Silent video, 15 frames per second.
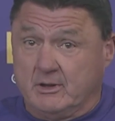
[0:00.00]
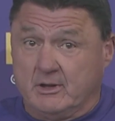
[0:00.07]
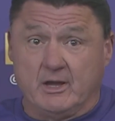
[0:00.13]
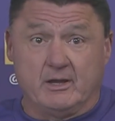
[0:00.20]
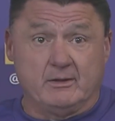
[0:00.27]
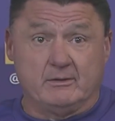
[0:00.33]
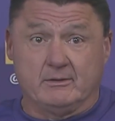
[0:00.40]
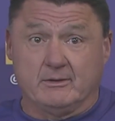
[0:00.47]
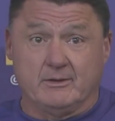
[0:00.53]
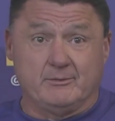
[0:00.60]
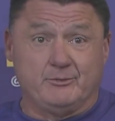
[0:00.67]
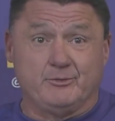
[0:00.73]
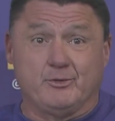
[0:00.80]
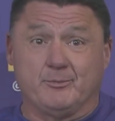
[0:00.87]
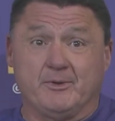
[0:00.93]
hey,
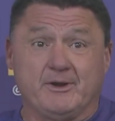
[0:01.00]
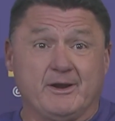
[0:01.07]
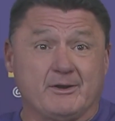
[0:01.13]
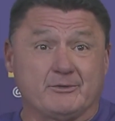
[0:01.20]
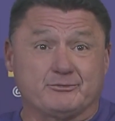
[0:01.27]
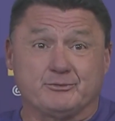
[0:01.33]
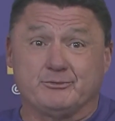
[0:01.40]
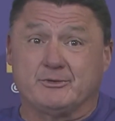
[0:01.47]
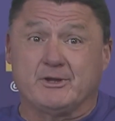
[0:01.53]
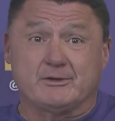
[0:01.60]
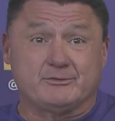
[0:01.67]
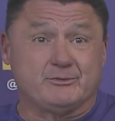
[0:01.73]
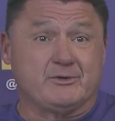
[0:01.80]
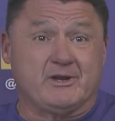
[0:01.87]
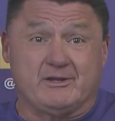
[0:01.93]
you're going to be at LSU, you got to
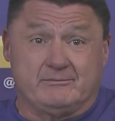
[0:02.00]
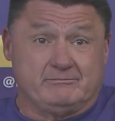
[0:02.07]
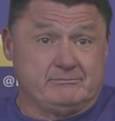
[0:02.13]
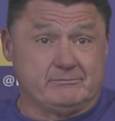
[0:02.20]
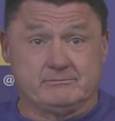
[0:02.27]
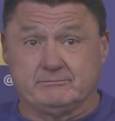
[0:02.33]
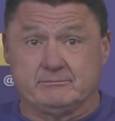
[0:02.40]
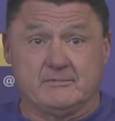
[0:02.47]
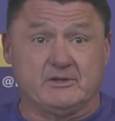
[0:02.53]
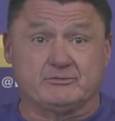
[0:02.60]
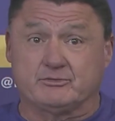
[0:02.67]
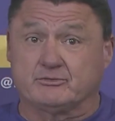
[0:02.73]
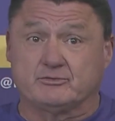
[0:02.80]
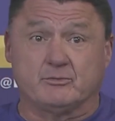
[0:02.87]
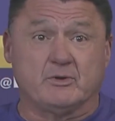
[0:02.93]
do that. That's
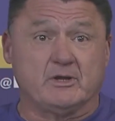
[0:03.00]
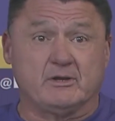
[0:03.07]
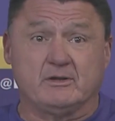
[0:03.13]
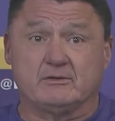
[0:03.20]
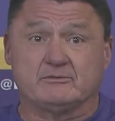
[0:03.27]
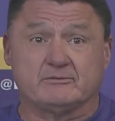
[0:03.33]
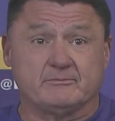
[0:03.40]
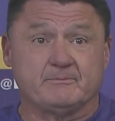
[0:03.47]
just the way it is.